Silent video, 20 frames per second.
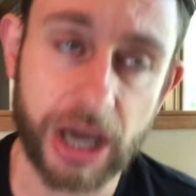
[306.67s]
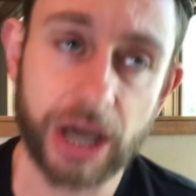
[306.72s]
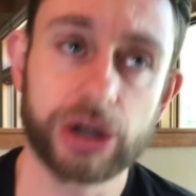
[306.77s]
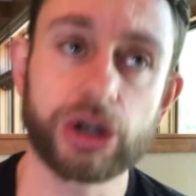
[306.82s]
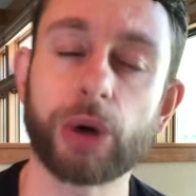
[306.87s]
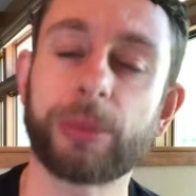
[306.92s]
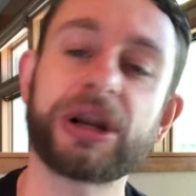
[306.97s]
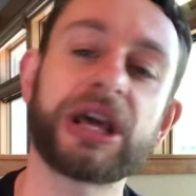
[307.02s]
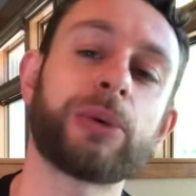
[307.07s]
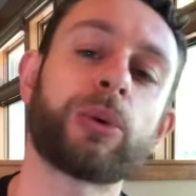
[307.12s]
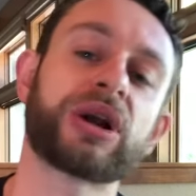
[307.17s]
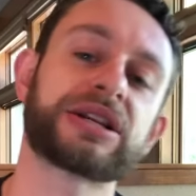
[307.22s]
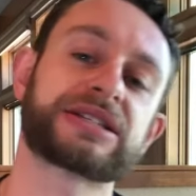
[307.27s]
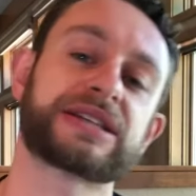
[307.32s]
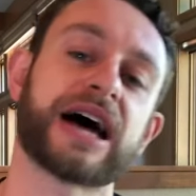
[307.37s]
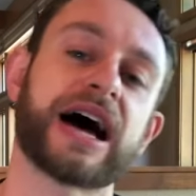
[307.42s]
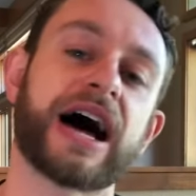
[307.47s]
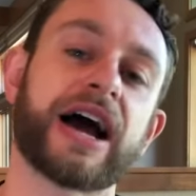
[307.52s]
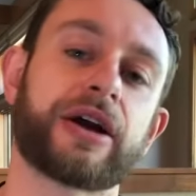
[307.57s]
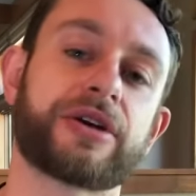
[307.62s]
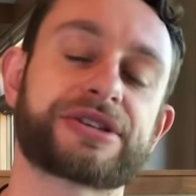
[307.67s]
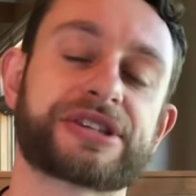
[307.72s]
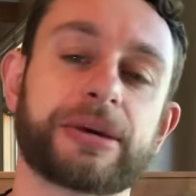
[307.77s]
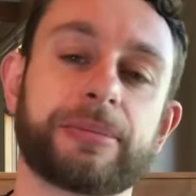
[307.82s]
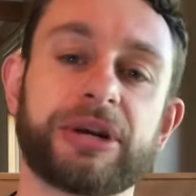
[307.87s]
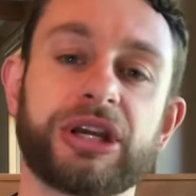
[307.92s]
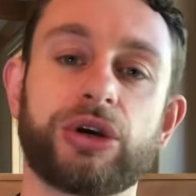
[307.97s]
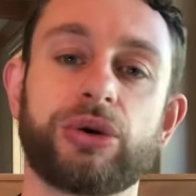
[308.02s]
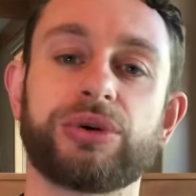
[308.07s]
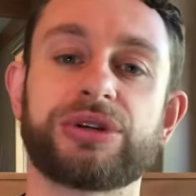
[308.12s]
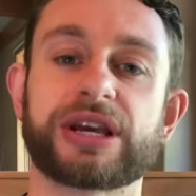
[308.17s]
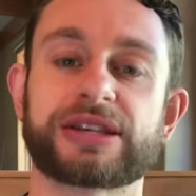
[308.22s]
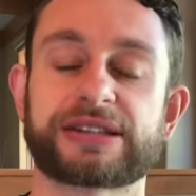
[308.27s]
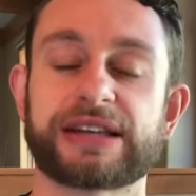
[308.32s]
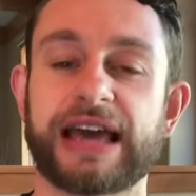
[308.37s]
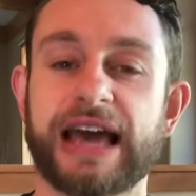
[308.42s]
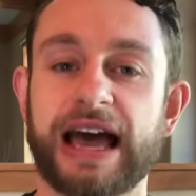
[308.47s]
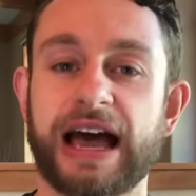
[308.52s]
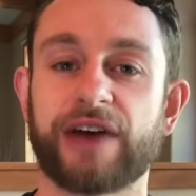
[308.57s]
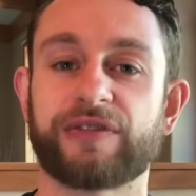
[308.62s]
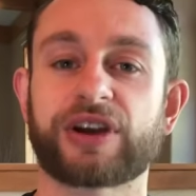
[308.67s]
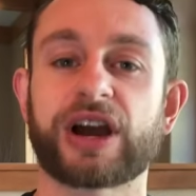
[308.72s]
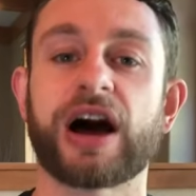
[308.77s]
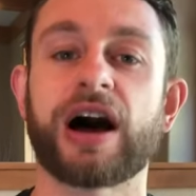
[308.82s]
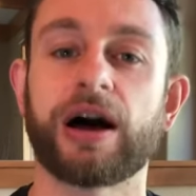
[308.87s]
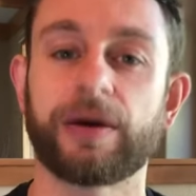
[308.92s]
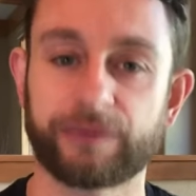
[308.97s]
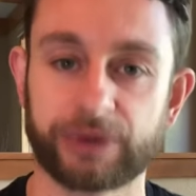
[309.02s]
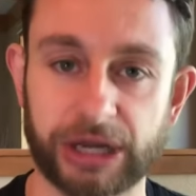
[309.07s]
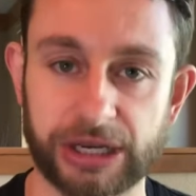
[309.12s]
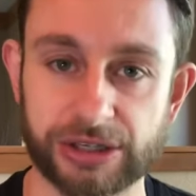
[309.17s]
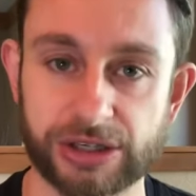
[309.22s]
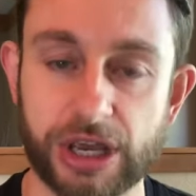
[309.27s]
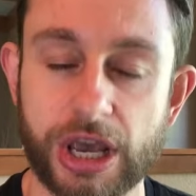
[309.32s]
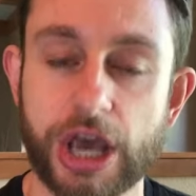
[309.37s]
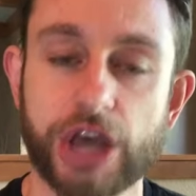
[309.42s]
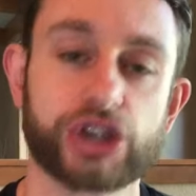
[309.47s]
Nobody wants to hire somebody who doesn't have confidence.